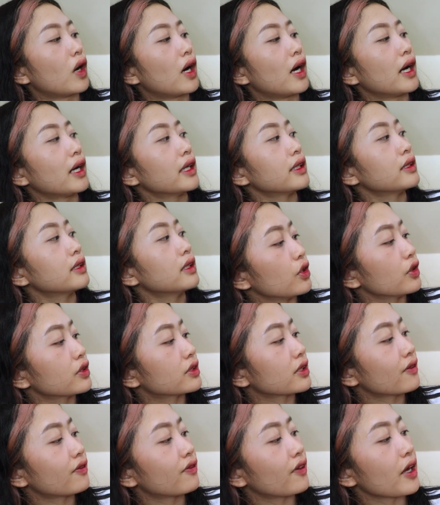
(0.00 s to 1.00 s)
one. Yung
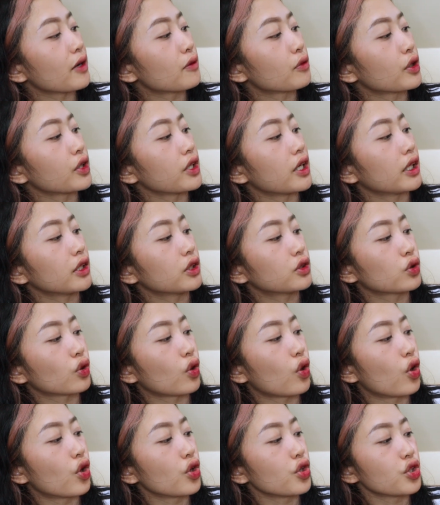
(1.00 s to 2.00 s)
isang flavor niya is
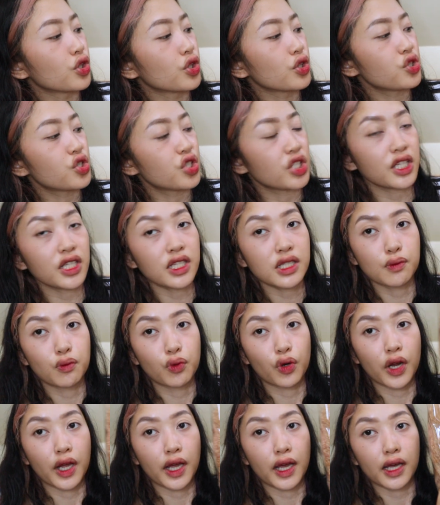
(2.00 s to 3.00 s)
onion cheese
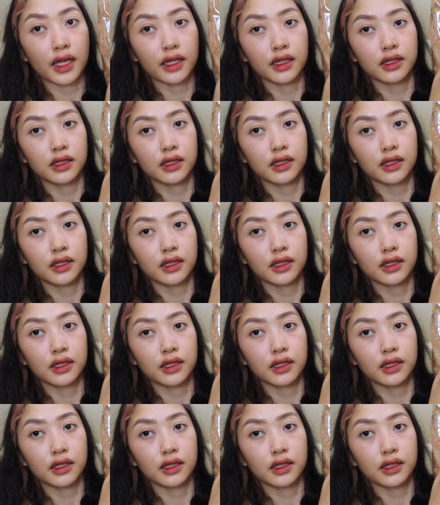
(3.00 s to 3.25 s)
bread.